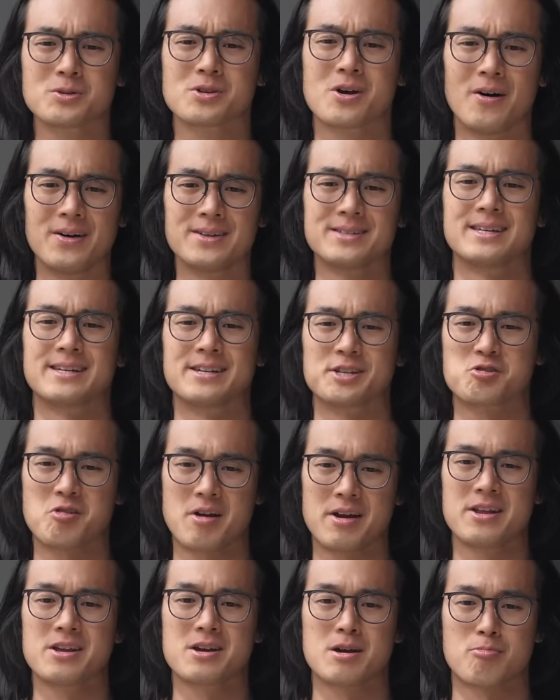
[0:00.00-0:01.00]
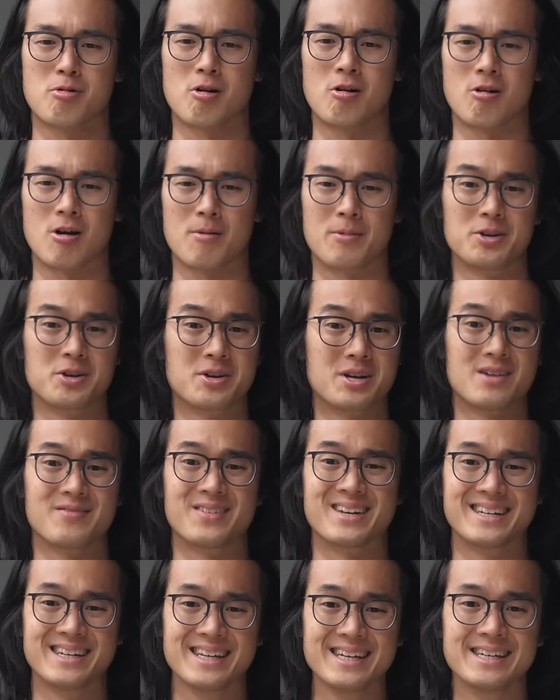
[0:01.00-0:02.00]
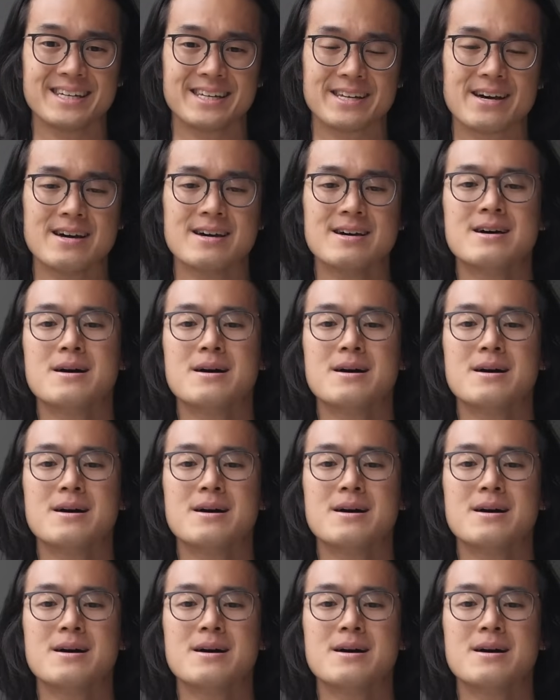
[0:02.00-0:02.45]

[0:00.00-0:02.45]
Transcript: content and training program that you could ever need,